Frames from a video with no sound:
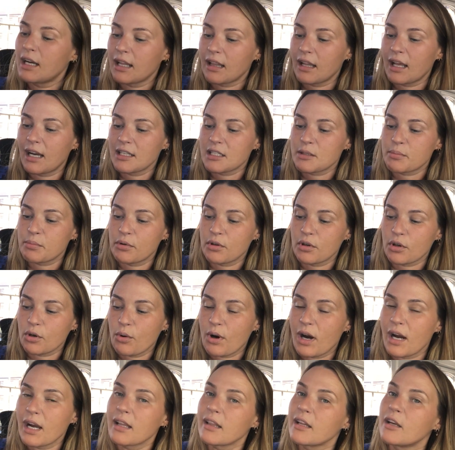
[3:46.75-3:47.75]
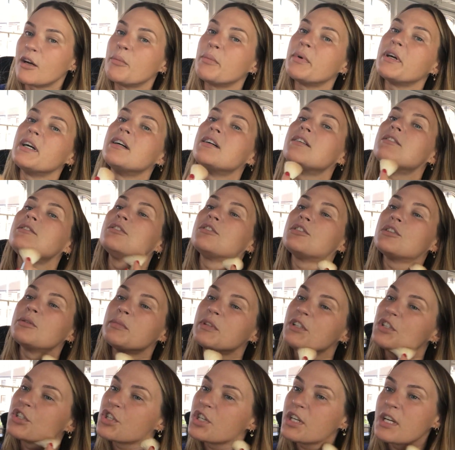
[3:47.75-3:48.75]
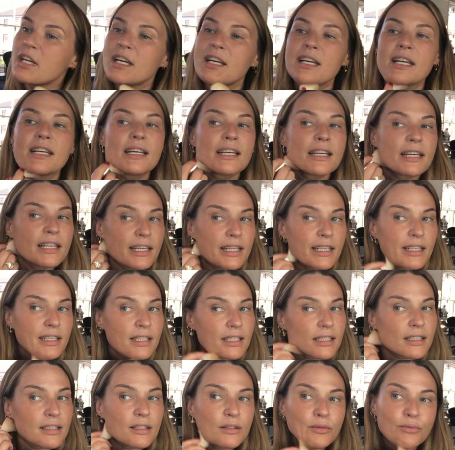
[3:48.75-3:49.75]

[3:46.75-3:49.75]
I like to put quite a little bit under my chin